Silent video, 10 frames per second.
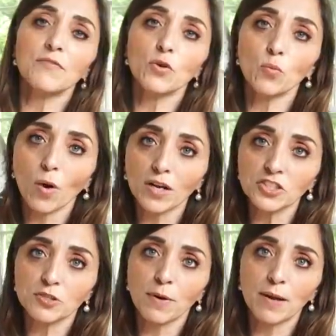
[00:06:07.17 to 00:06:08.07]
if you watched
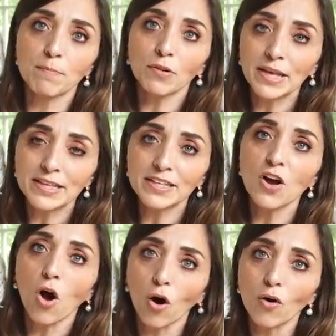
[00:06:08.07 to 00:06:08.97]
my blanket
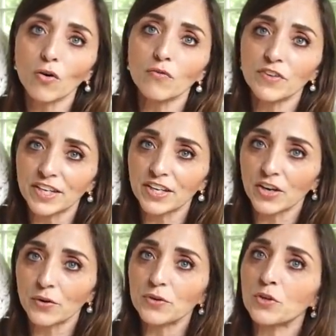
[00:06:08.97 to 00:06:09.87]
haul
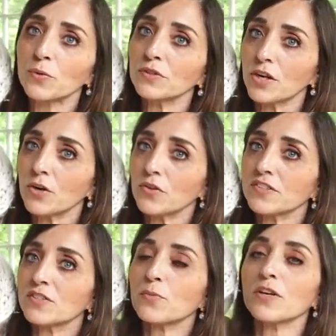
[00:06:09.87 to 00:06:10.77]
video, you will know this
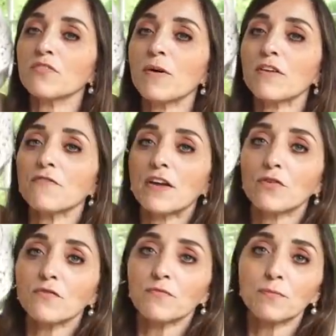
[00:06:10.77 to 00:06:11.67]
is one of my
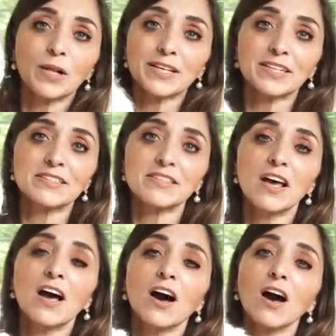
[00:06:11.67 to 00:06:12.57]
favorite blankets
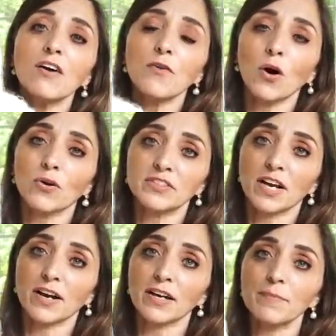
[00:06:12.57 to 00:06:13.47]
of all
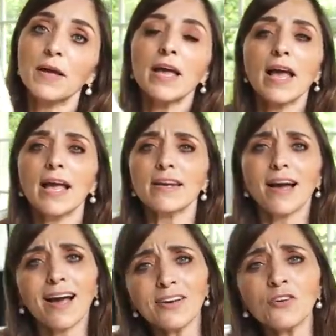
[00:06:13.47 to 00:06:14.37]
time. And
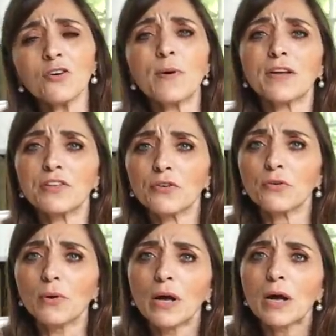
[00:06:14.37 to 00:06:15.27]
I don't know about you,